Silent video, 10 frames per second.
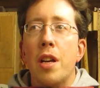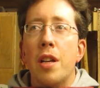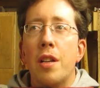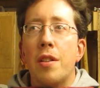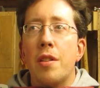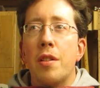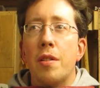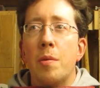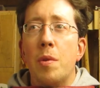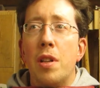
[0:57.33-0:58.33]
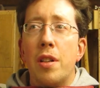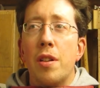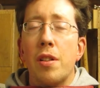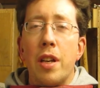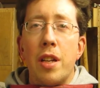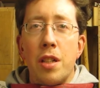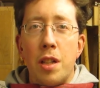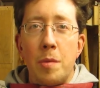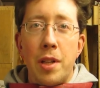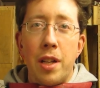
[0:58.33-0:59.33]
and well it all kind of
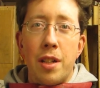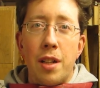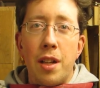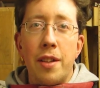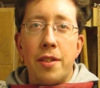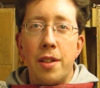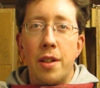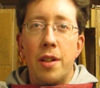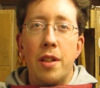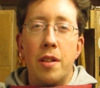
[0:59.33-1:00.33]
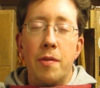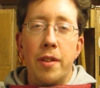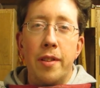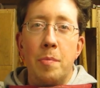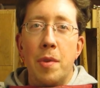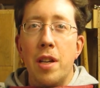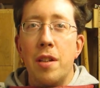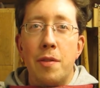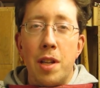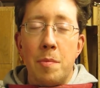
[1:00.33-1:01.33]
culminated last year in the visit by
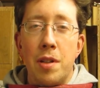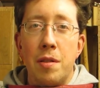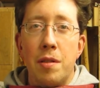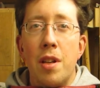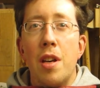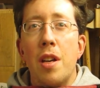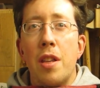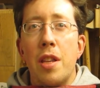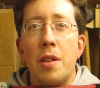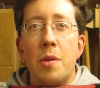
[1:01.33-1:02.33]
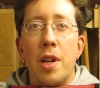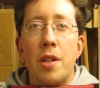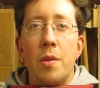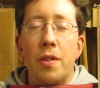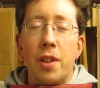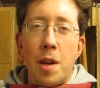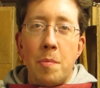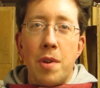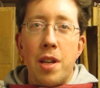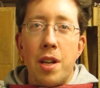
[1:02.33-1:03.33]
a demon that tried to scam
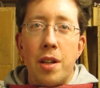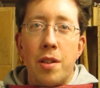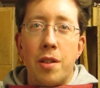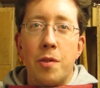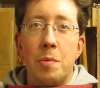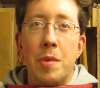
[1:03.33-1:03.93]
me out of